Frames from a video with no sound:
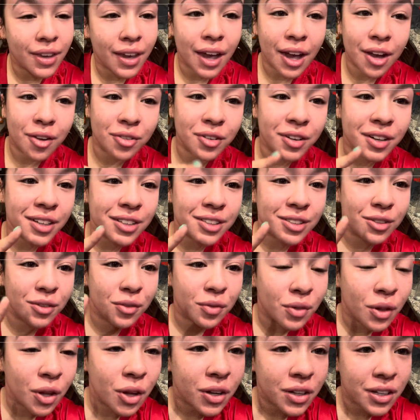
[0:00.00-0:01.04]
I forgot to
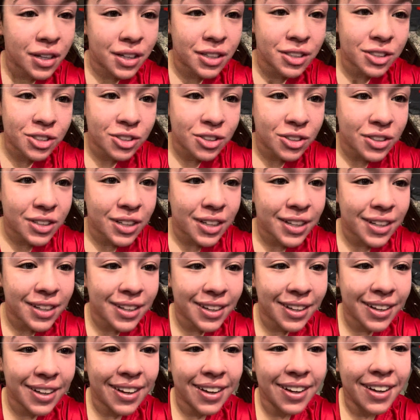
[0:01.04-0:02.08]
vlog yesterday.
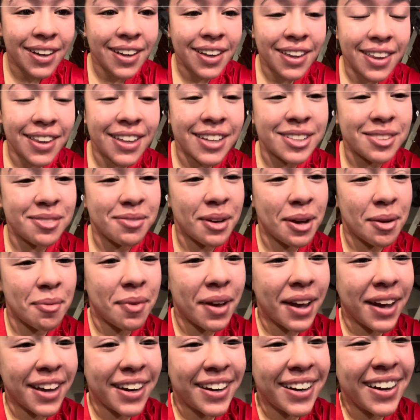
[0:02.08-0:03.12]
That's my
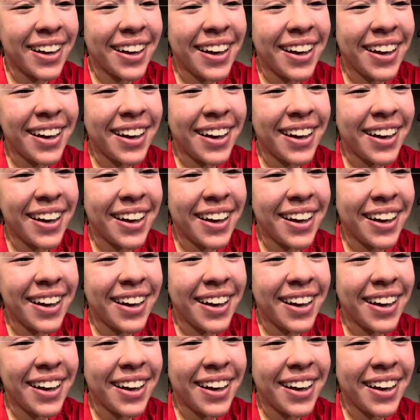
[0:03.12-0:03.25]
bad.